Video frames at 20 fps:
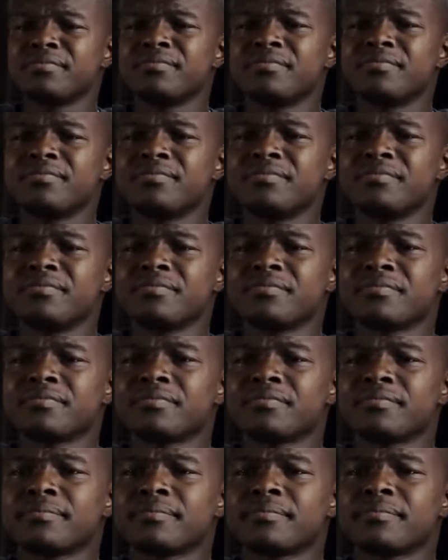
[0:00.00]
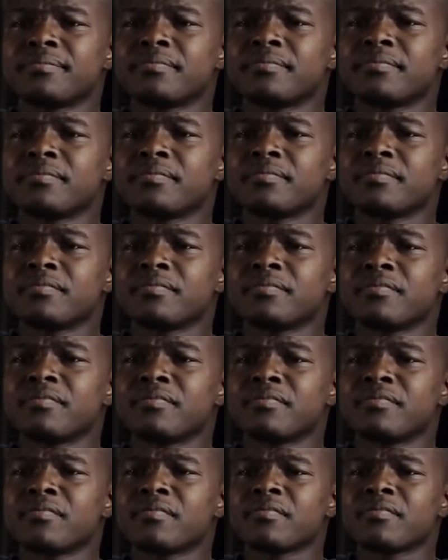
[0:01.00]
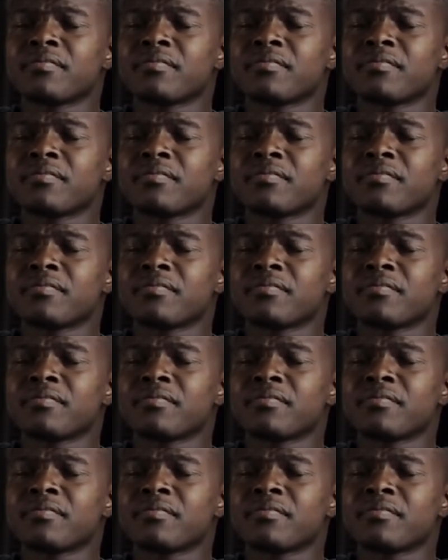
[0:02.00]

(no one is talking)